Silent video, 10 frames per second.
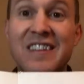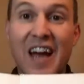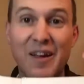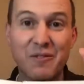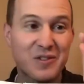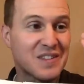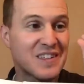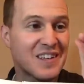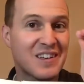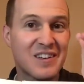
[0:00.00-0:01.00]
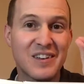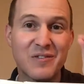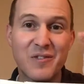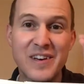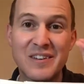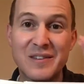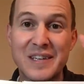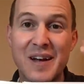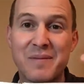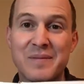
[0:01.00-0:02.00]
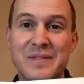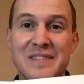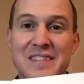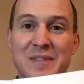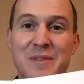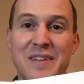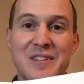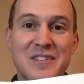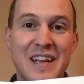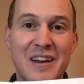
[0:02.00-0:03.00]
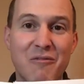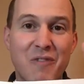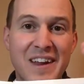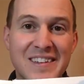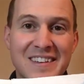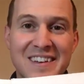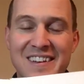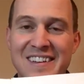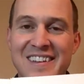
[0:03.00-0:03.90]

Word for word: time, your skin wrinkles up. Sometimes looks like a raisin.